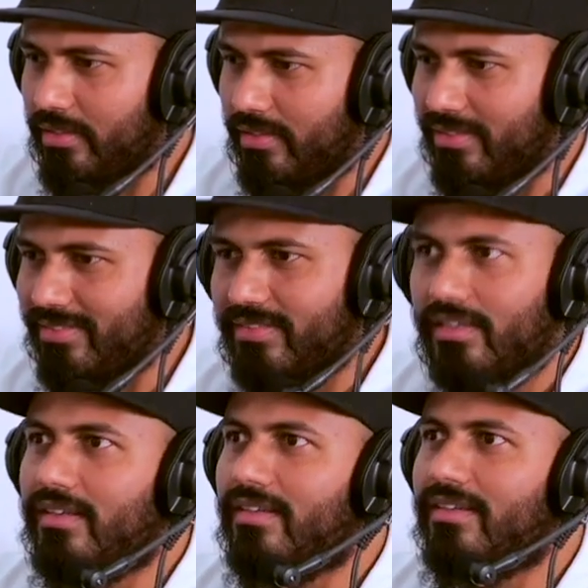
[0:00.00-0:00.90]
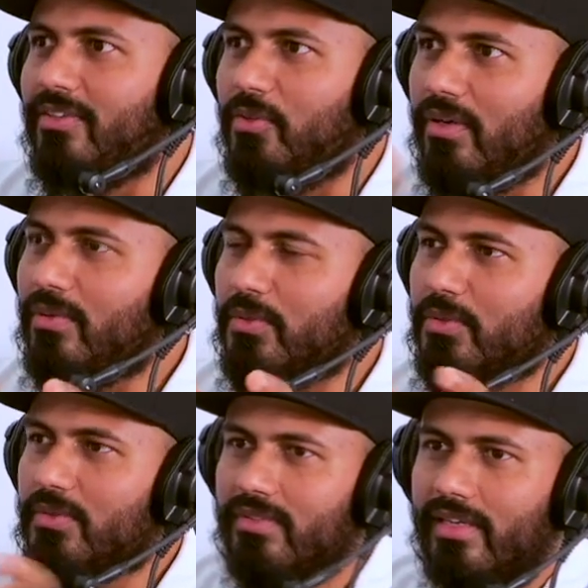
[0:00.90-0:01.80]
and you are
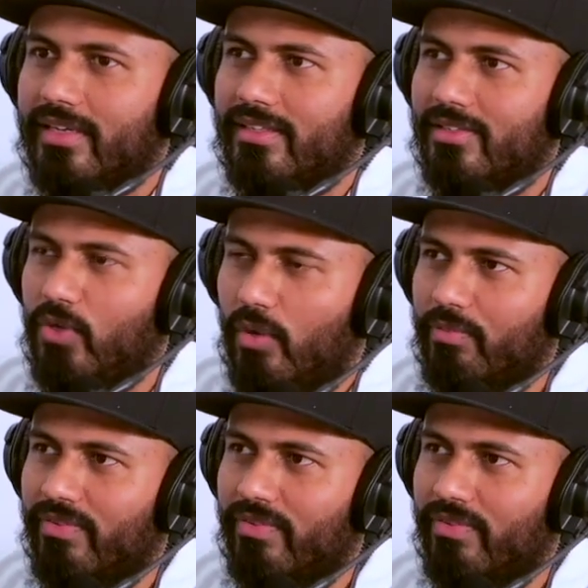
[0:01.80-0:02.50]
also like in the top